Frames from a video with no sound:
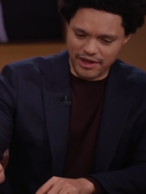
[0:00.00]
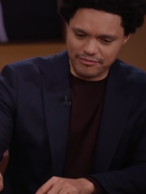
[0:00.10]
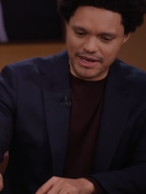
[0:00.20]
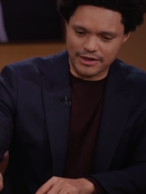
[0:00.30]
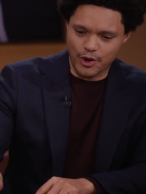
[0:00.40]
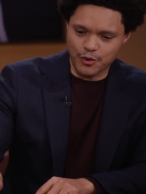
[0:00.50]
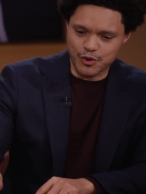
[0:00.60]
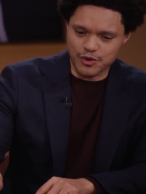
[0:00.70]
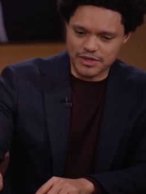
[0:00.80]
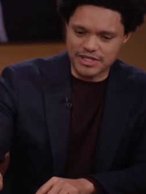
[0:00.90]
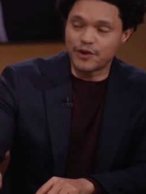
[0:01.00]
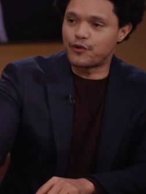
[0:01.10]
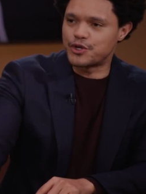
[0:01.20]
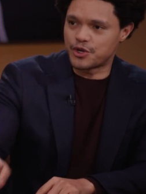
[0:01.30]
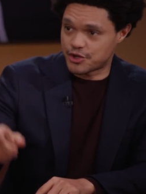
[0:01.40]
I've met go to
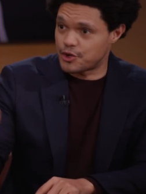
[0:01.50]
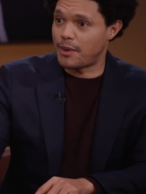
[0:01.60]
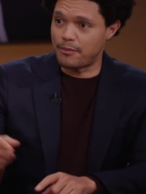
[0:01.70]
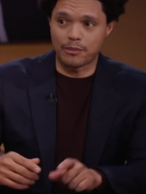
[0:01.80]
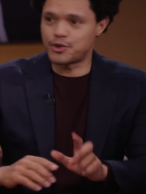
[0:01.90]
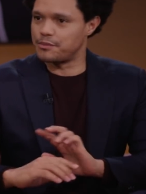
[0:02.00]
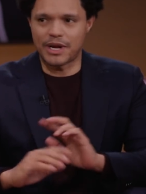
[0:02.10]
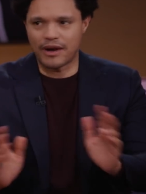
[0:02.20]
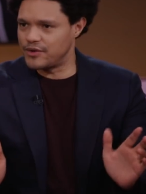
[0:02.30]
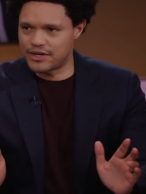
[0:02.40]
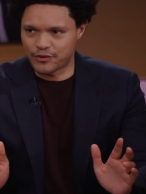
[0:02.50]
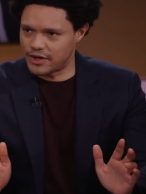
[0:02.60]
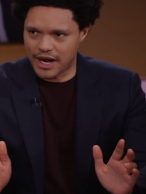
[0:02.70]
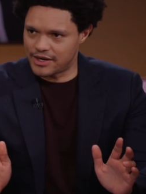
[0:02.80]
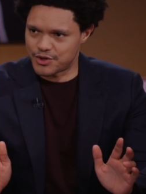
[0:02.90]
different churches. So my mom took me to every different kind of